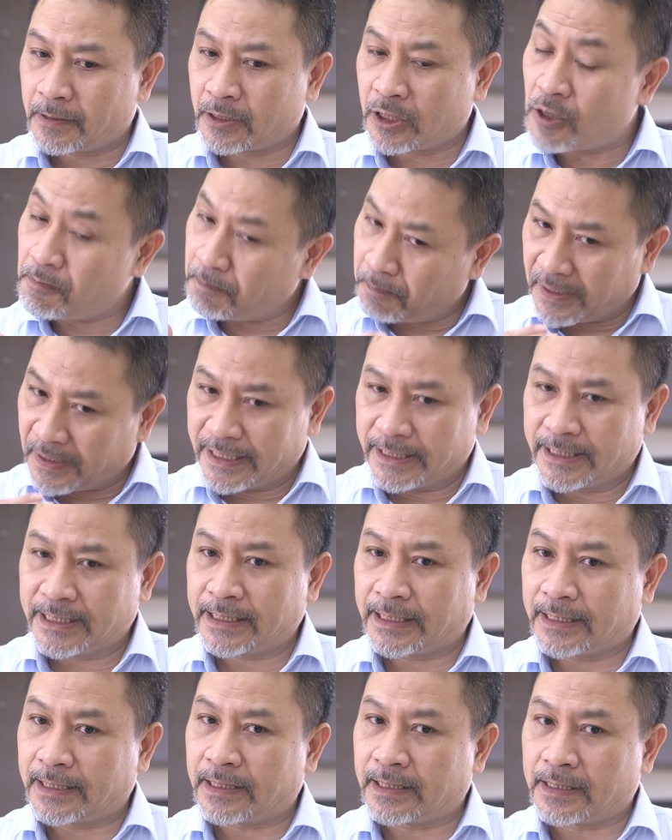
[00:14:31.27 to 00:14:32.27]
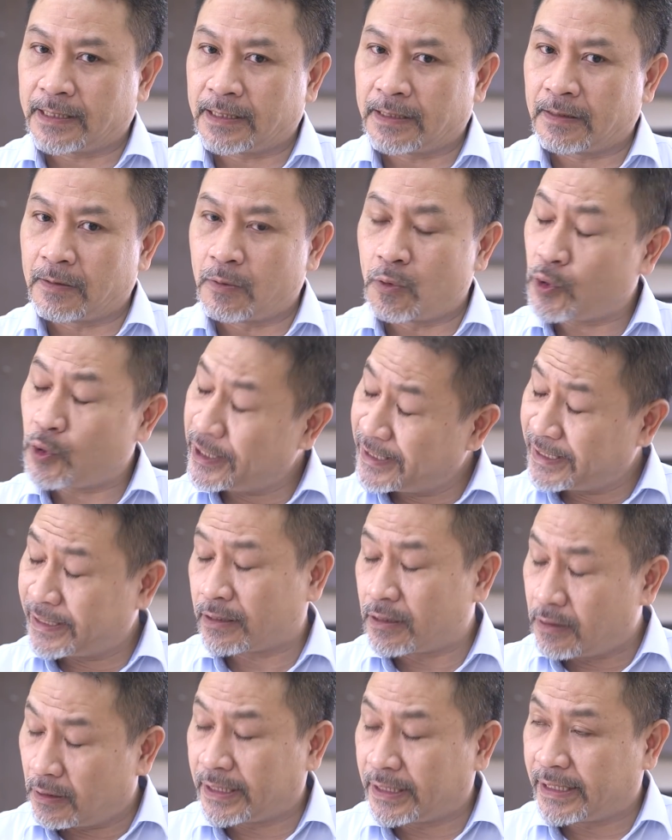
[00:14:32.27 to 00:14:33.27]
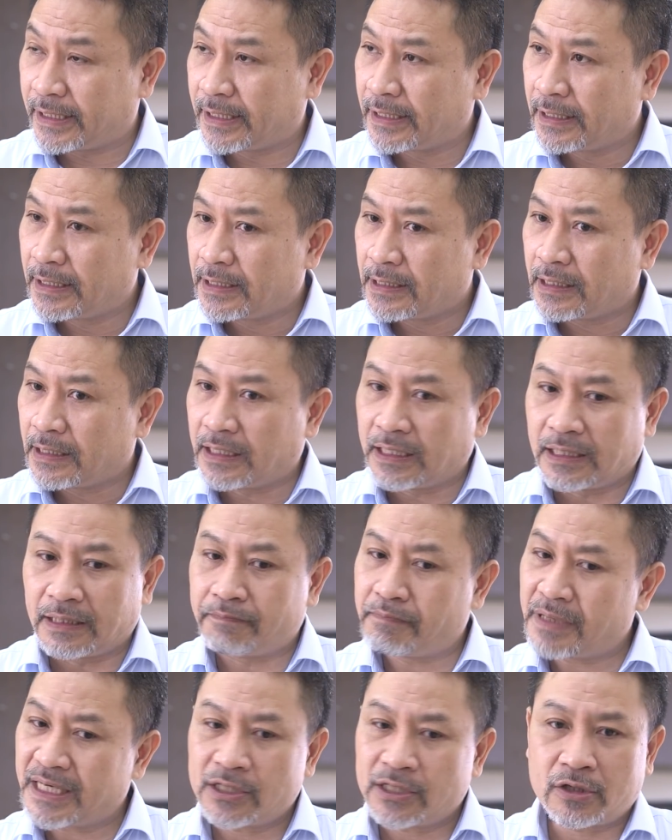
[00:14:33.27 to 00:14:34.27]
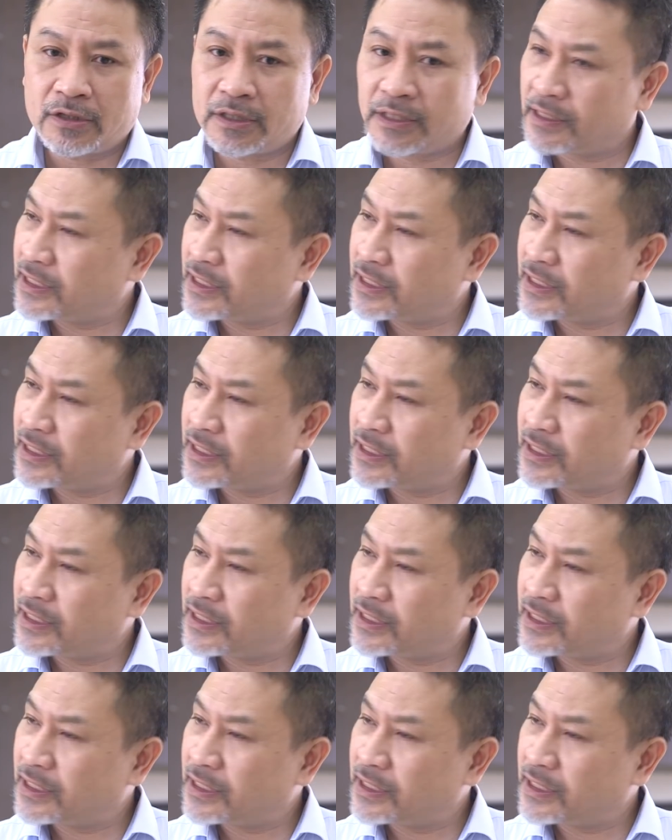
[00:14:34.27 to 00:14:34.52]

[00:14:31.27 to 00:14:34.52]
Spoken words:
complete radically, but not